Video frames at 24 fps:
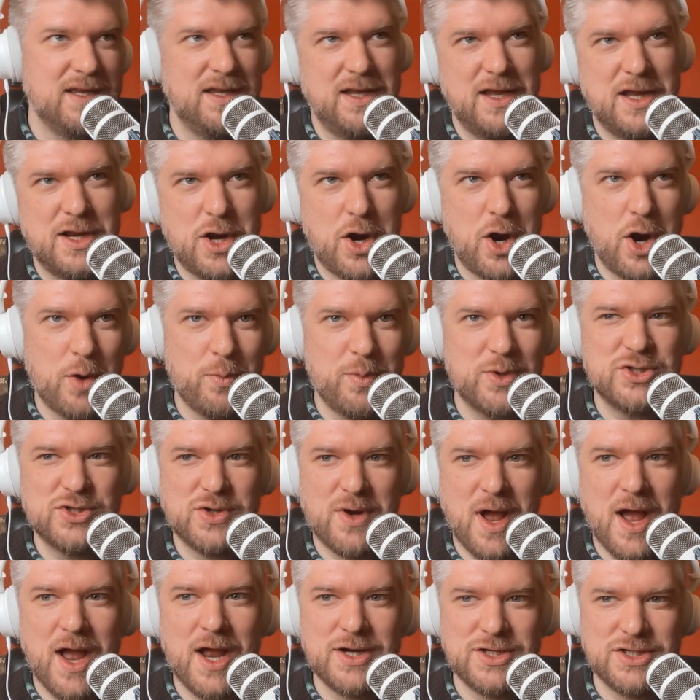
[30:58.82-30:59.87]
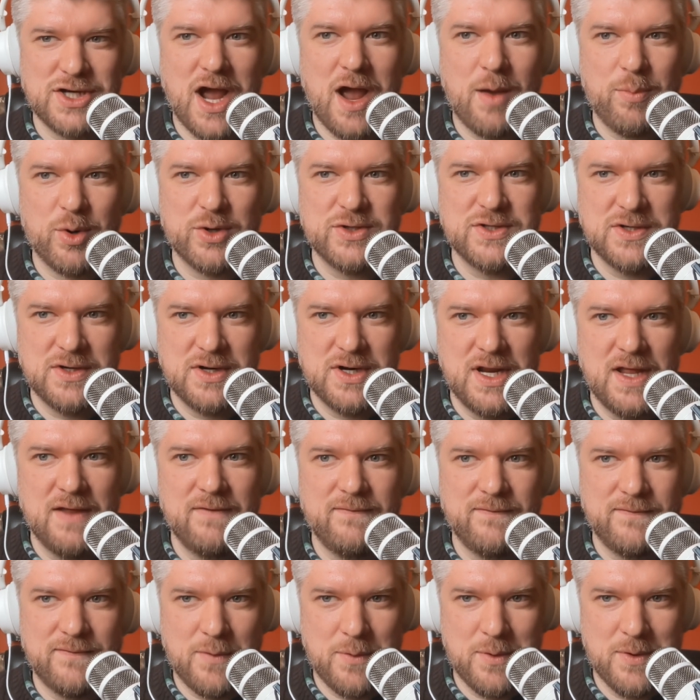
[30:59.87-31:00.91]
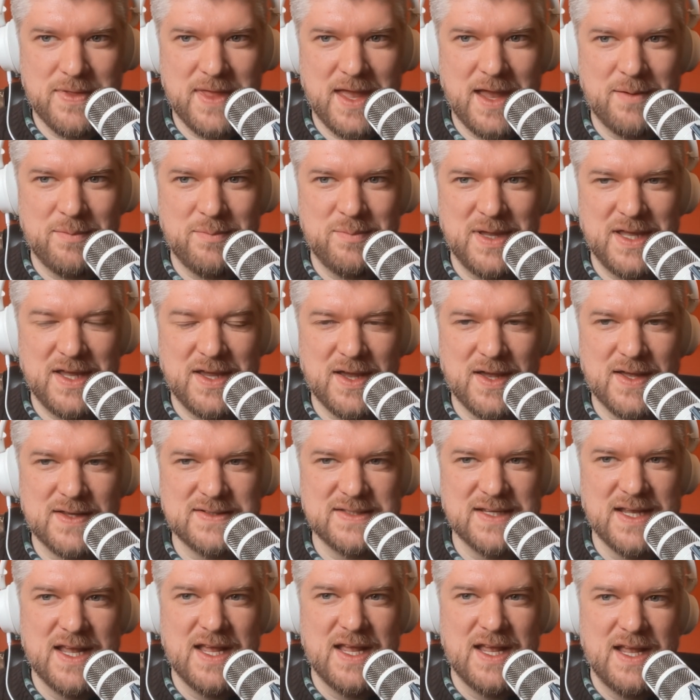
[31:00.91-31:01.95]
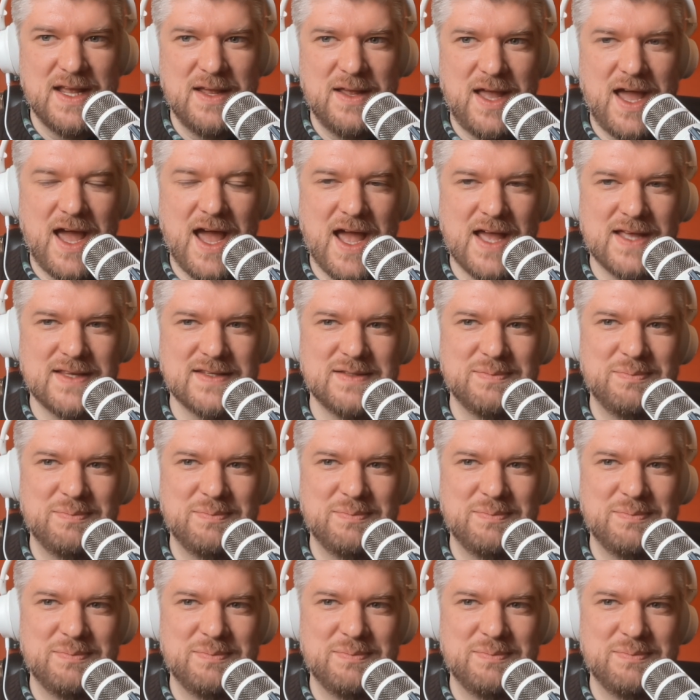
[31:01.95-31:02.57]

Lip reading: an arbitrage opportunity for them, because as